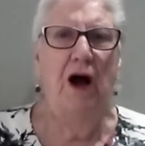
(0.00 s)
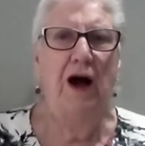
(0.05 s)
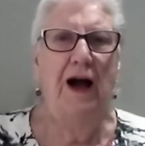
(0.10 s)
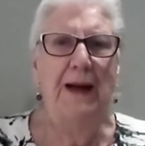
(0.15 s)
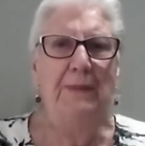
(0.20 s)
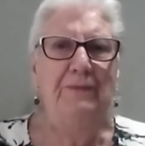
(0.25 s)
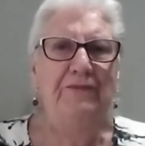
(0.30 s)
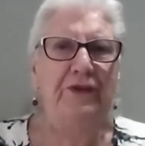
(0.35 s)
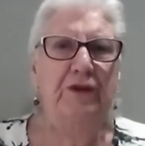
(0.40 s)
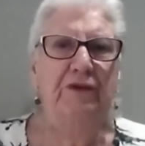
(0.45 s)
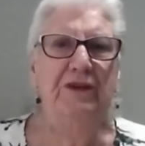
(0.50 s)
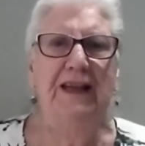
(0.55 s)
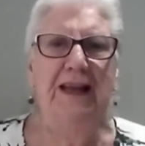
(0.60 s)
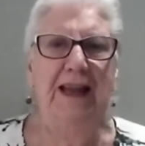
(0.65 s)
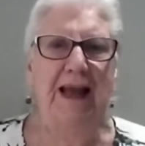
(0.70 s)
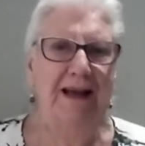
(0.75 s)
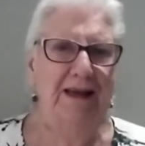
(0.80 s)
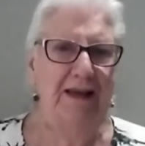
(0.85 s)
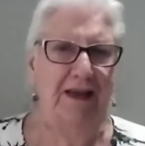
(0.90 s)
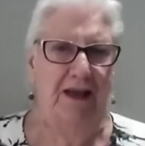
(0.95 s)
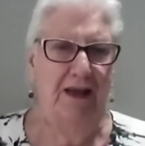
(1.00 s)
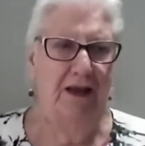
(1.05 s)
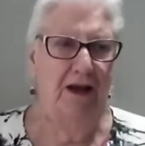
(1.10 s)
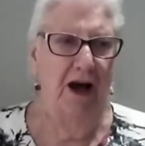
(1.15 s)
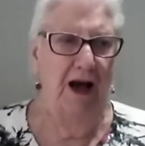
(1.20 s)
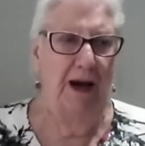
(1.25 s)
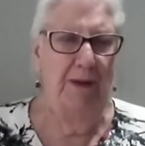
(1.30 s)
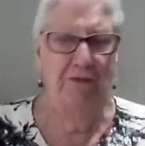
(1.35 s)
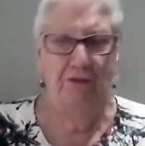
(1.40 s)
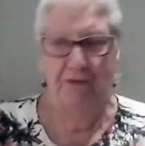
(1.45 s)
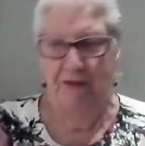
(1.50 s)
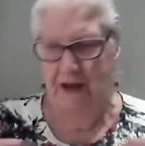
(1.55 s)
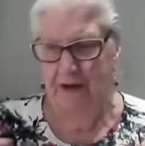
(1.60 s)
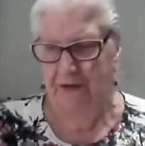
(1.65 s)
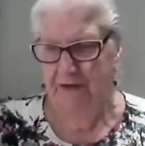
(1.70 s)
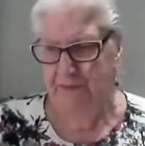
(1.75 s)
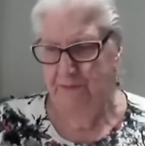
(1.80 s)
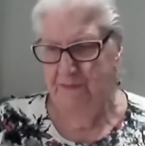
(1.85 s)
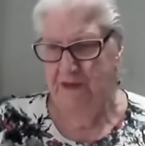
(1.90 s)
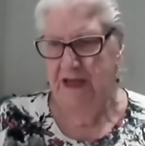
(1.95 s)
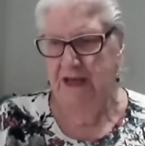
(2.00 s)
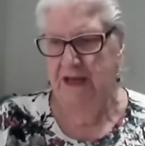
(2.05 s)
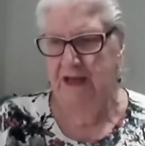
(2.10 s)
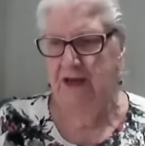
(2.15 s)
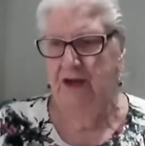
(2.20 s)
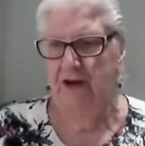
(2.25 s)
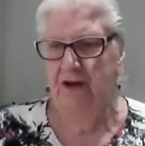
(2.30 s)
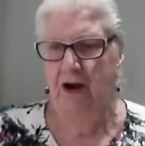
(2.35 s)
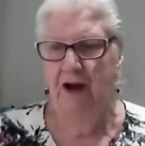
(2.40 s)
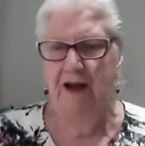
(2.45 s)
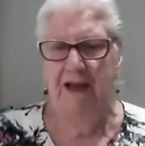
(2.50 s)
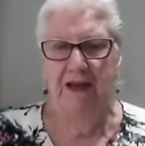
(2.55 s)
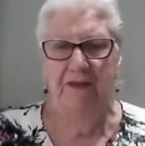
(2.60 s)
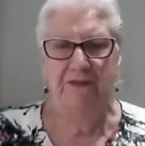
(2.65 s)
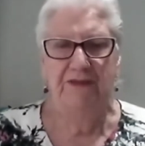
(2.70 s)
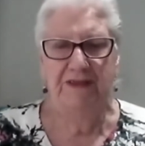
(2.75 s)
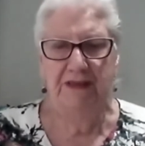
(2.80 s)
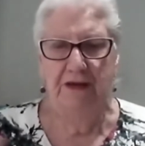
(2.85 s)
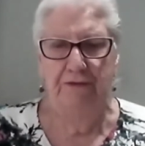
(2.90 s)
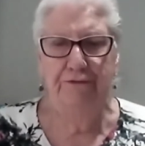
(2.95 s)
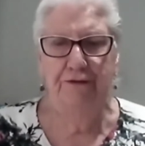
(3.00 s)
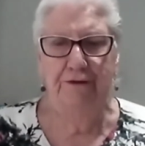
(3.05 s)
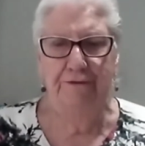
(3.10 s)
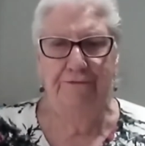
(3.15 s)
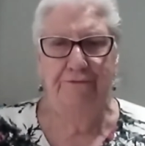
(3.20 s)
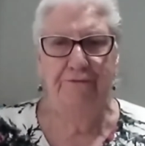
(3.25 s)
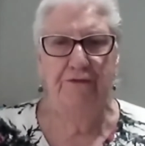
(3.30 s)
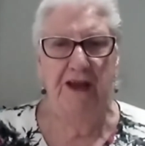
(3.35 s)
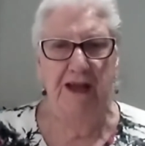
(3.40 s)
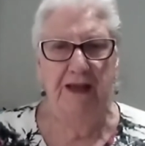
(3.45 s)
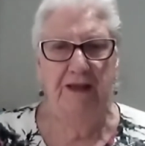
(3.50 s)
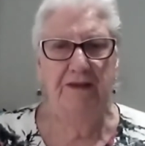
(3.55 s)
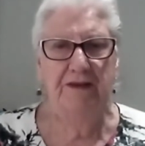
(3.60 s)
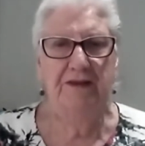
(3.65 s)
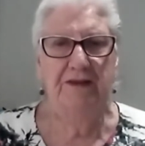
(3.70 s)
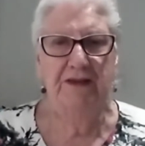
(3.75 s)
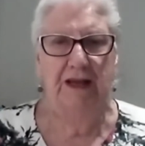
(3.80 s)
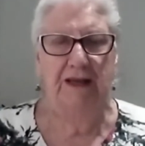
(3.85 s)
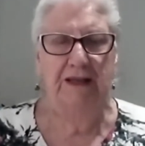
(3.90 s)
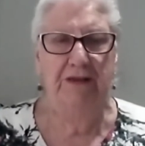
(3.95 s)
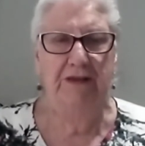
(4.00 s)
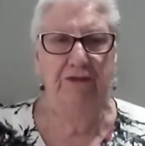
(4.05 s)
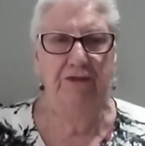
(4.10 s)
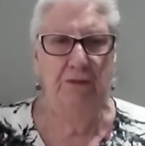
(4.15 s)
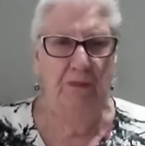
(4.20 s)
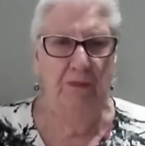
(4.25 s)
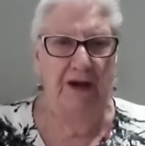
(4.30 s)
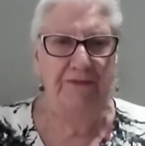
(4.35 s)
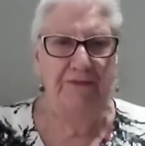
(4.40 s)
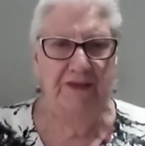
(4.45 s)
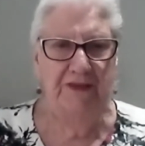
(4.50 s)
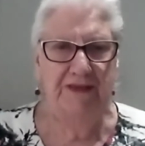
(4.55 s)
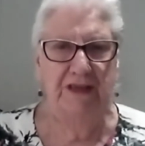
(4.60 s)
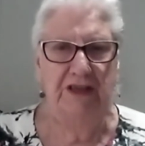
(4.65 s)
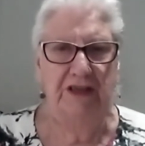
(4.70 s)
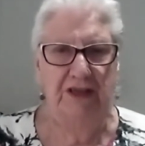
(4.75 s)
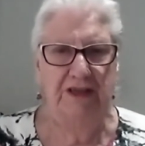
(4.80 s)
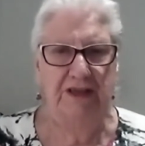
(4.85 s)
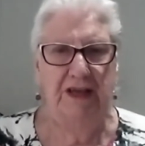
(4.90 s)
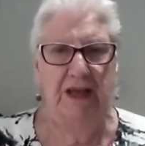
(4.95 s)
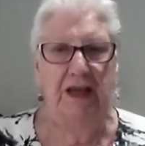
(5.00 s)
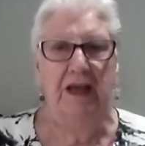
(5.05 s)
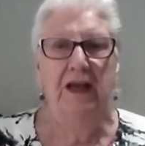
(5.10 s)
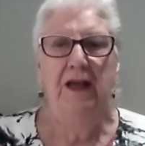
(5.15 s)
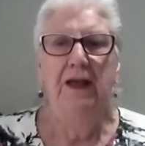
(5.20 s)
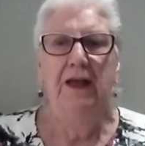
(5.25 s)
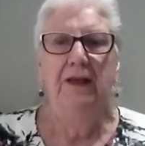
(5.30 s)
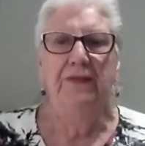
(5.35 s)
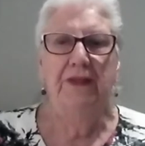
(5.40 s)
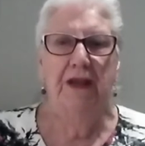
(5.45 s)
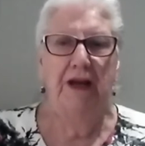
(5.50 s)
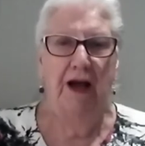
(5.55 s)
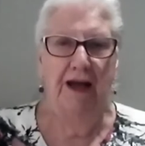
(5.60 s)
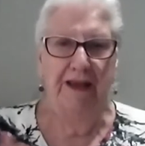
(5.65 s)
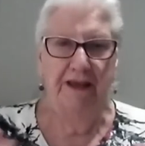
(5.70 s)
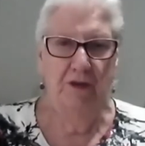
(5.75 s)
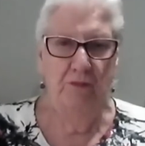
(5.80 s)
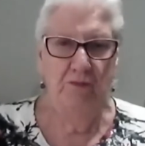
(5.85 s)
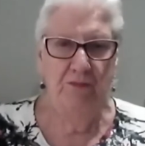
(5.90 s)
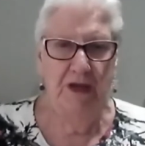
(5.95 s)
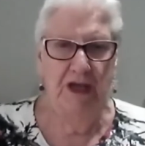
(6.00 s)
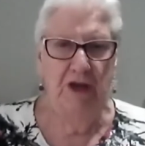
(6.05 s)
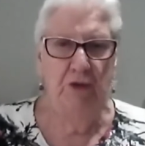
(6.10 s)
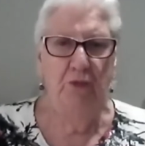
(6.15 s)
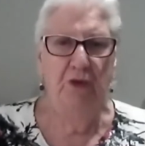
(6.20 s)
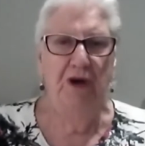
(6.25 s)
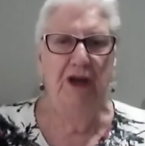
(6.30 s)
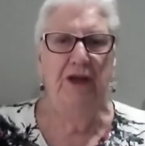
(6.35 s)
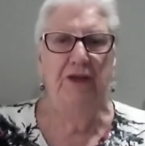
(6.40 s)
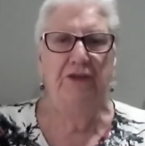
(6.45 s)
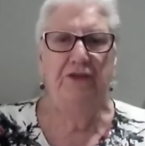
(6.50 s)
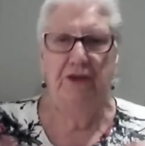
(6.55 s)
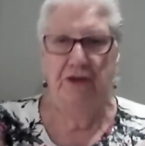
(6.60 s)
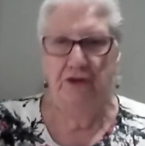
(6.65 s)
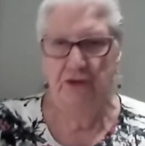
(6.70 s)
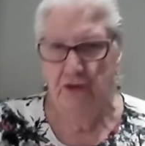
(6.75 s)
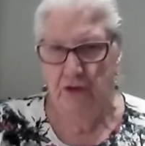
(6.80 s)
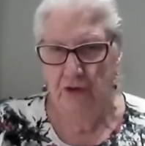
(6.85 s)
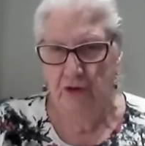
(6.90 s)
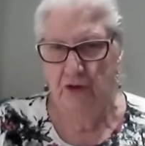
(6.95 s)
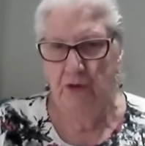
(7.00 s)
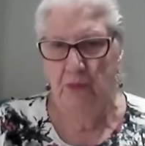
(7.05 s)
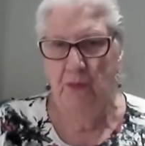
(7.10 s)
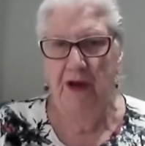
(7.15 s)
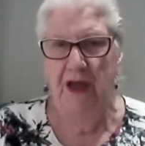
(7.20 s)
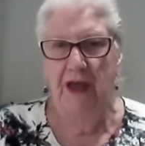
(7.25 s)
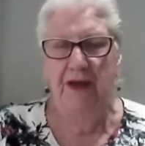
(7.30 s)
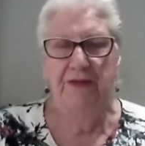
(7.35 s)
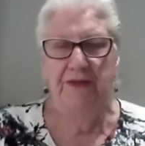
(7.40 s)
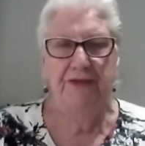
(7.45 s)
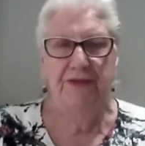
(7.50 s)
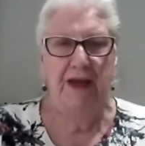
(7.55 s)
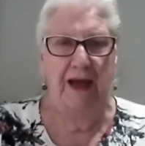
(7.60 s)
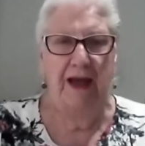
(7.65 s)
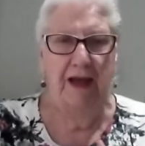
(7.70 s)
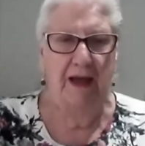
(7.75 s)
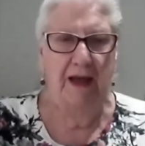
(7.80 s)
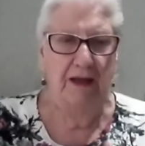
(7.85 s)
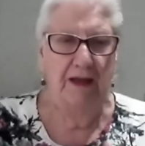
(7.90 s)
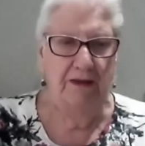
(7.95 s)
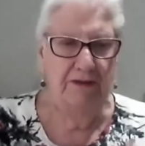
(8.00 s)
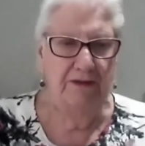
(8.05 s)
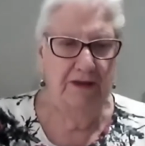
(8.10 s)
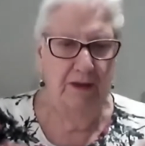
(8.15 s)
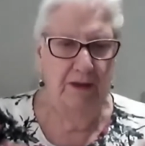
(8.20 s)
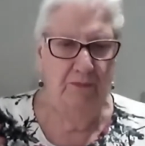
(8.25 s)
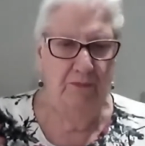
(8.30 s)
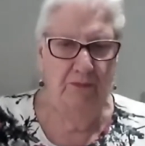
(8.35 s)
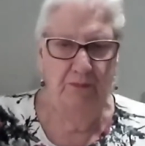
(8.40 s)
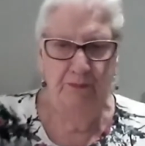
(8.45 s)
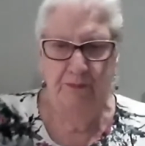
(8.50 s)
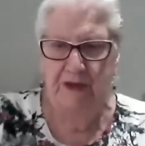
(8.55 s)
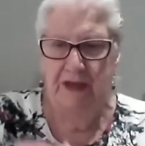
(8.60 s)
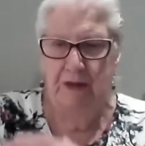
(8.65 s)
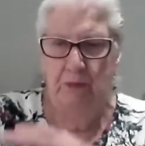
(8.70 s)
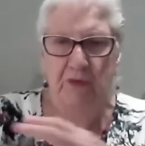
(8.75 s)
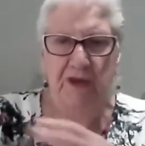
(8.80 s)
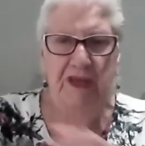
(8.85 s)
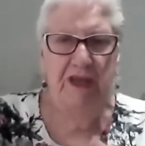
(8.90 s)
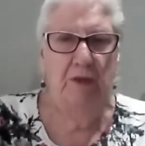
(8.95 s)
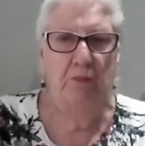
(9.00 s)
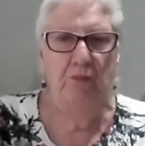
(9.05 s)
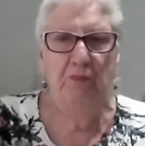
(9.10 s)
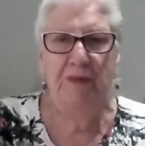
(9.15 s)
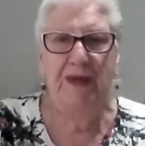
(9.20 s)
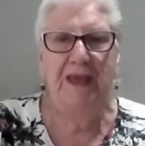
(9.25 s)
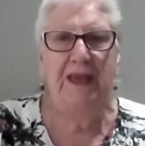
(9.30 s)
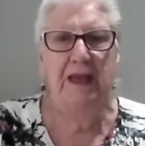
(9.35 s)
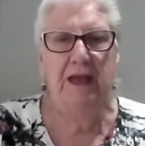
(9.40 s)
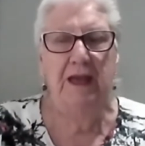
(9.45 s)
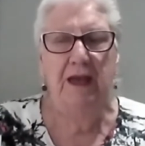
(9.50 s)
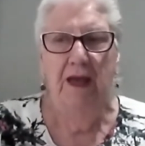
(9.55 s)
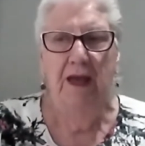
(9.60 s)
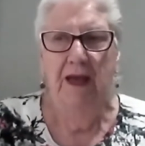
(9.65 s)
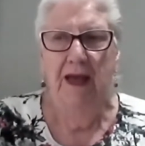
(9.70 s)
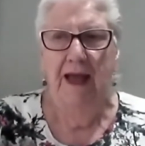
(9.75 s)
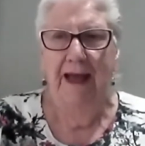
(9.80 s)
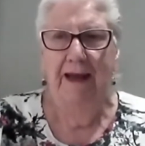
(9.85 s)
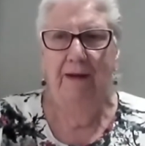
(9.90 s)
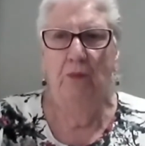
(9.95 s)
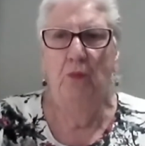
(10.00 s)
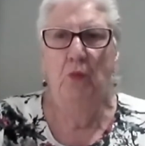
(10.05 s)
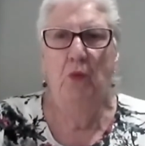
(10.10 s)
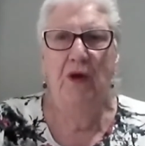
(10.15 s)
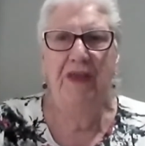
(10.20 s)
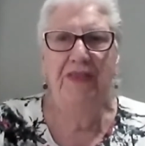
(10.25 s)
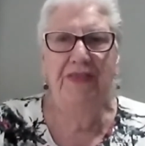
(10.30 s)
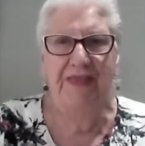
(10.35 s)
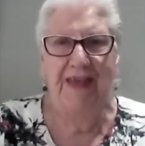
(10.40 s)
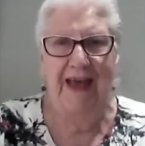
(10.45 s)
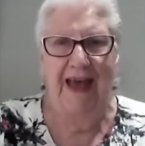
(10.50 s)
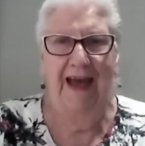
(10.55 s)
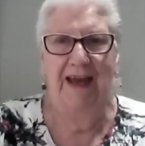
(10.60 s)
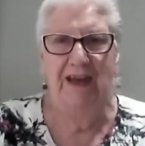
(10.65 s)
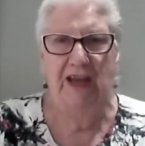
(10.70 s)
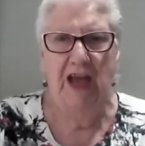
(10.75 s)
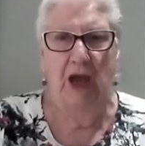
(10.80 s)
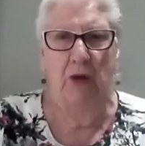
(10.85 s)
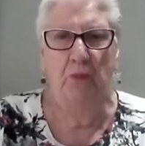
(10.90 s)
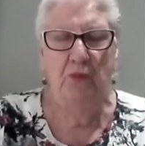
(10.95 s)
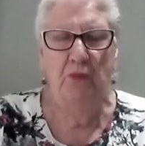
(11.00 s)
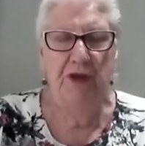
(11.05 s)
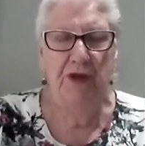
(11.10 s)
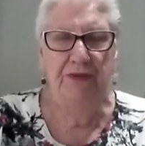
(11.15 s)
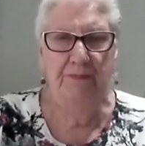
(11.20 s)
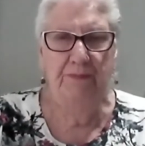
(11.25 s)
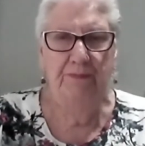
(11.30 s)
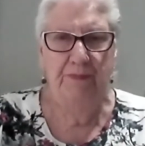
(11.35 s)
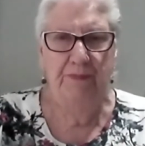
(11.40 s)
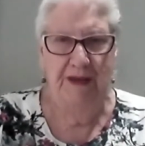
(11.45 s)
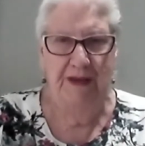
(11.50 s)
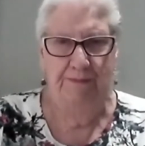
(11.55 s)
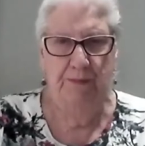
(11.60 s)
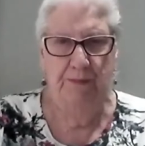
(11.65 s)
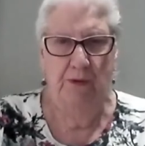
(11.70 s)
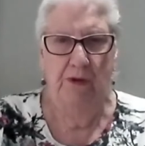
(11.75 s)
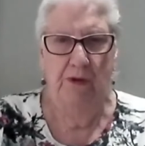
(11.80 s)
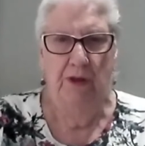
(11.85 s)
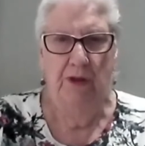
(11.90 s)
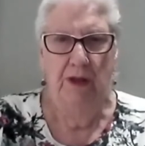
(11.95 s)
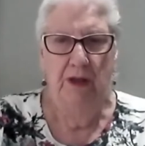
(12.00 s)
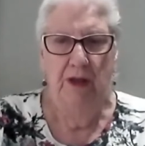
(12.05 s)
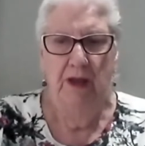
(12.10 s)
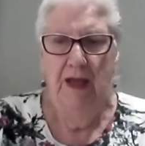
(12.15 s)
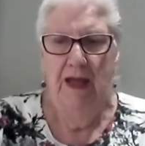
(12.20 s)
I'm very lucky. Around me here, I have several friends that live in my vicinity that I can meet with and talk with, and we can be with that and with people.